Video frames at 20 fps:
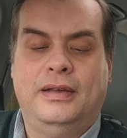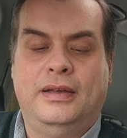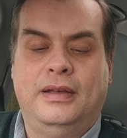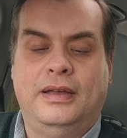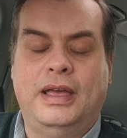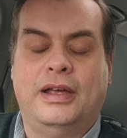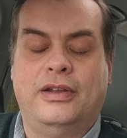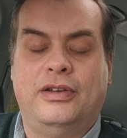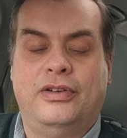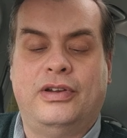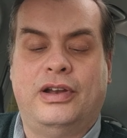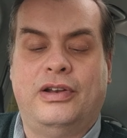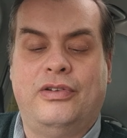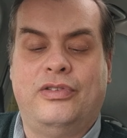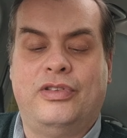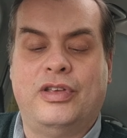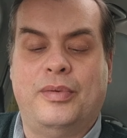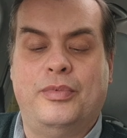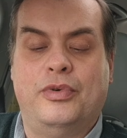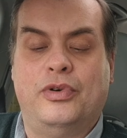Yeah, they do
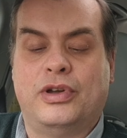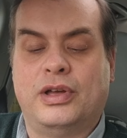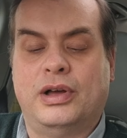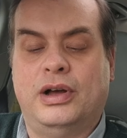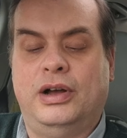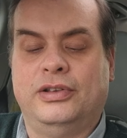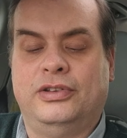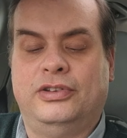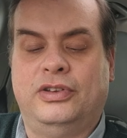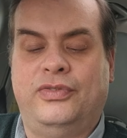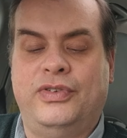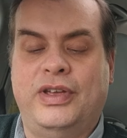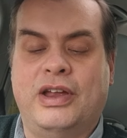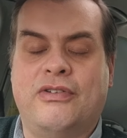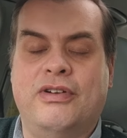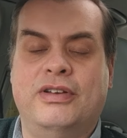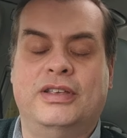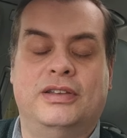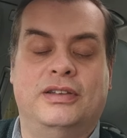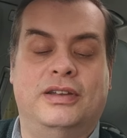sell more cars, just the
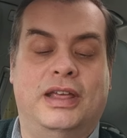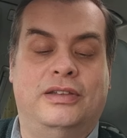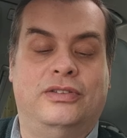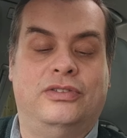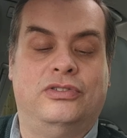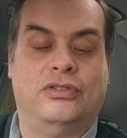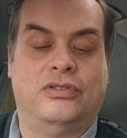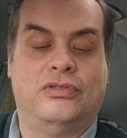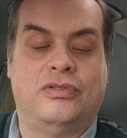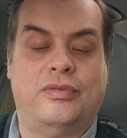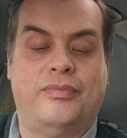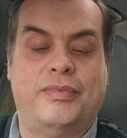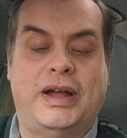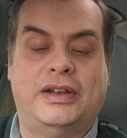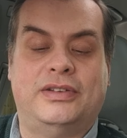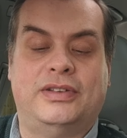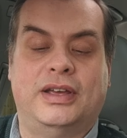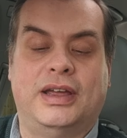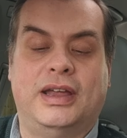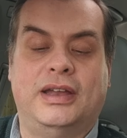increase is
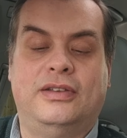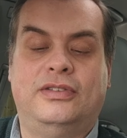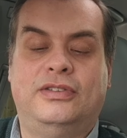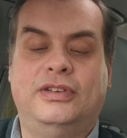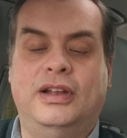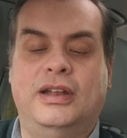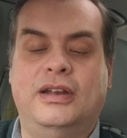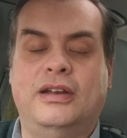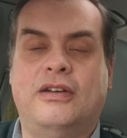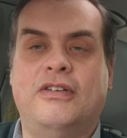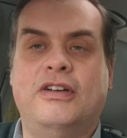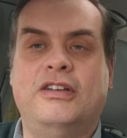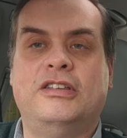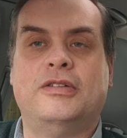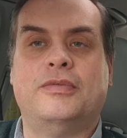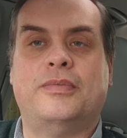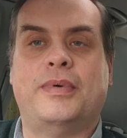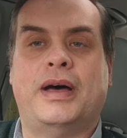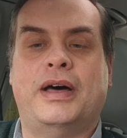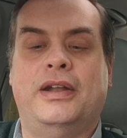dramatic. It's still an increase
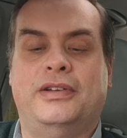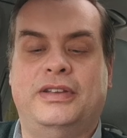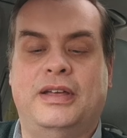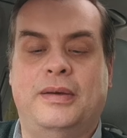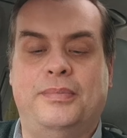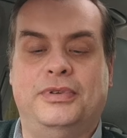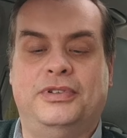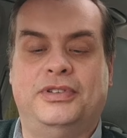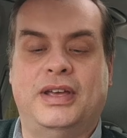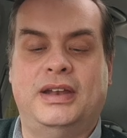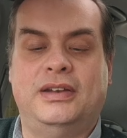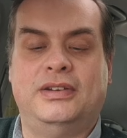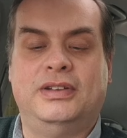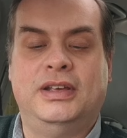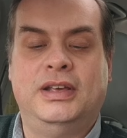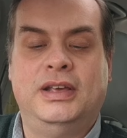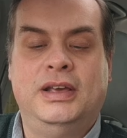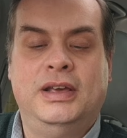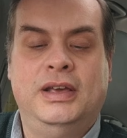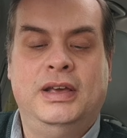of about 10%.
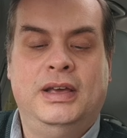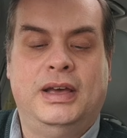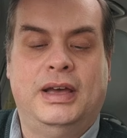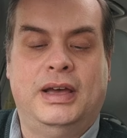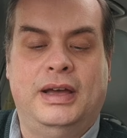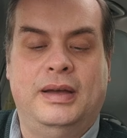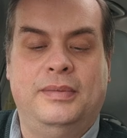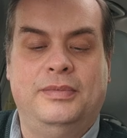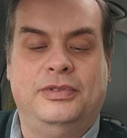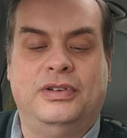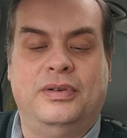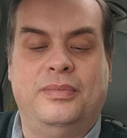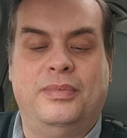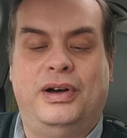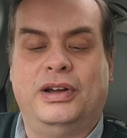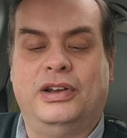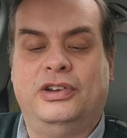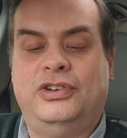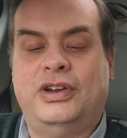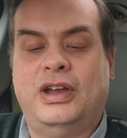So
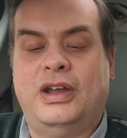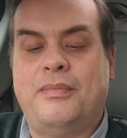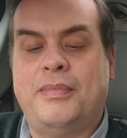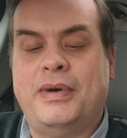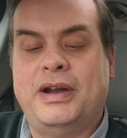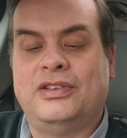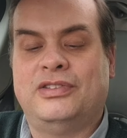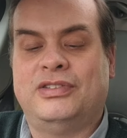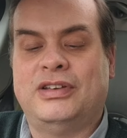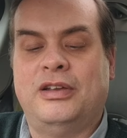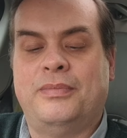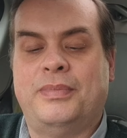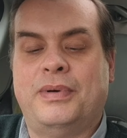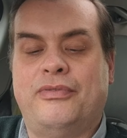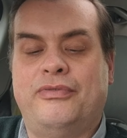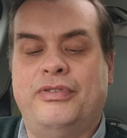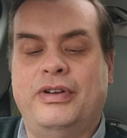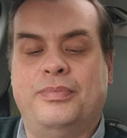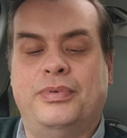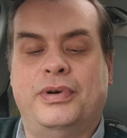market share remains the same,
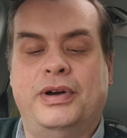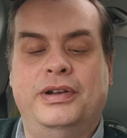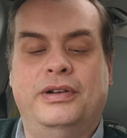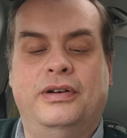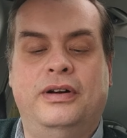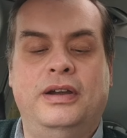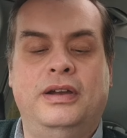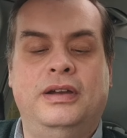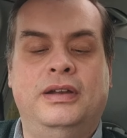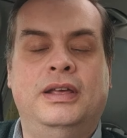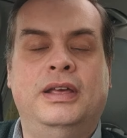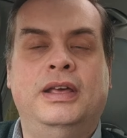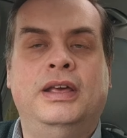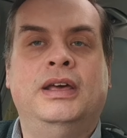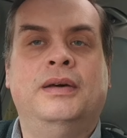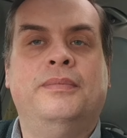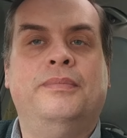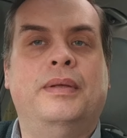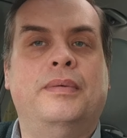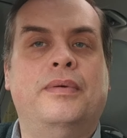about 3.9%.
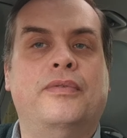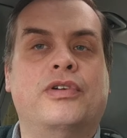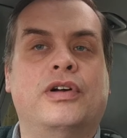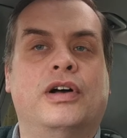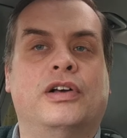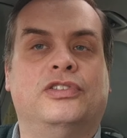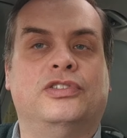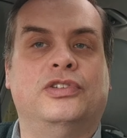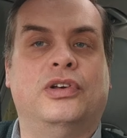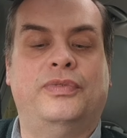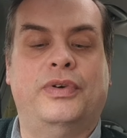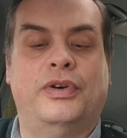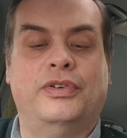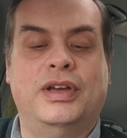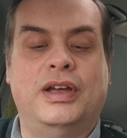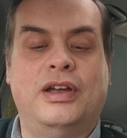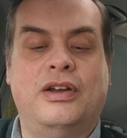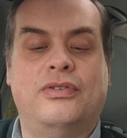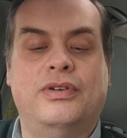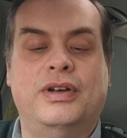The number of cars sold has
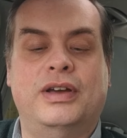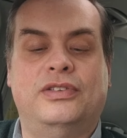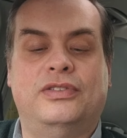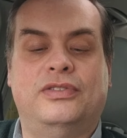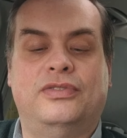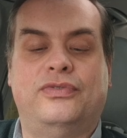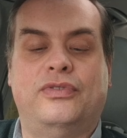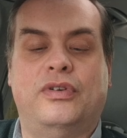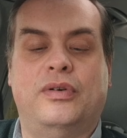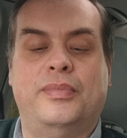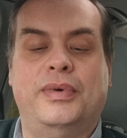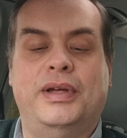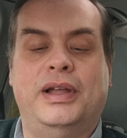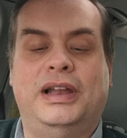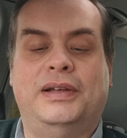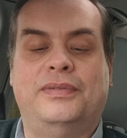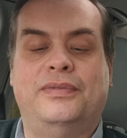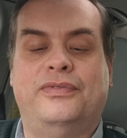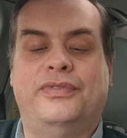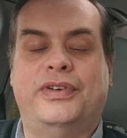increased from
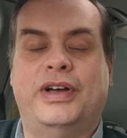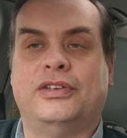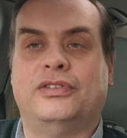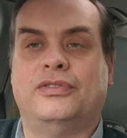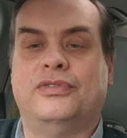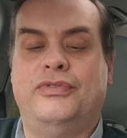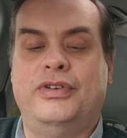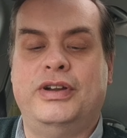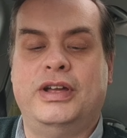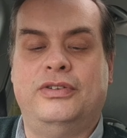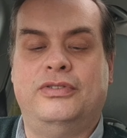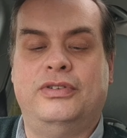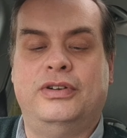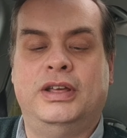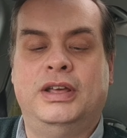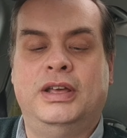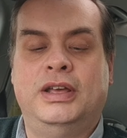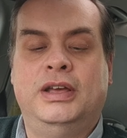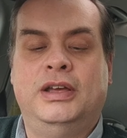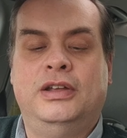
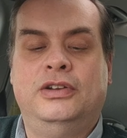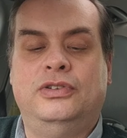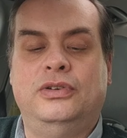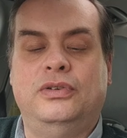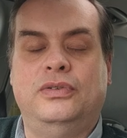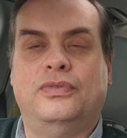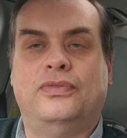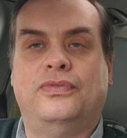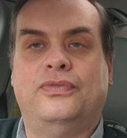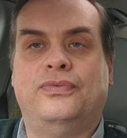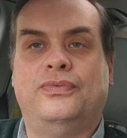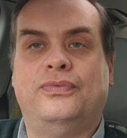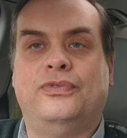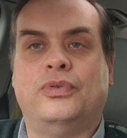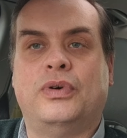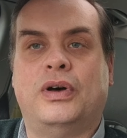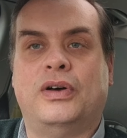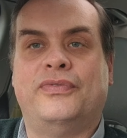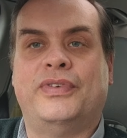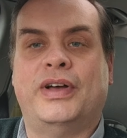11,300 to
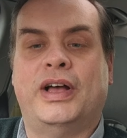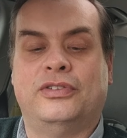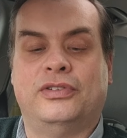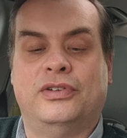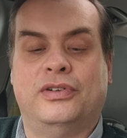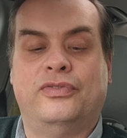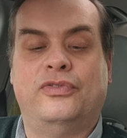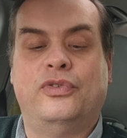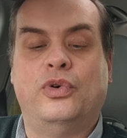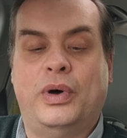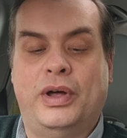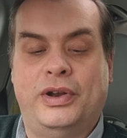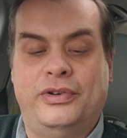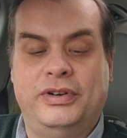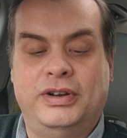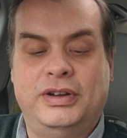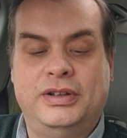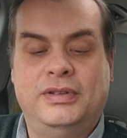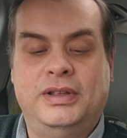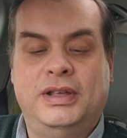
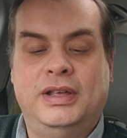12,400.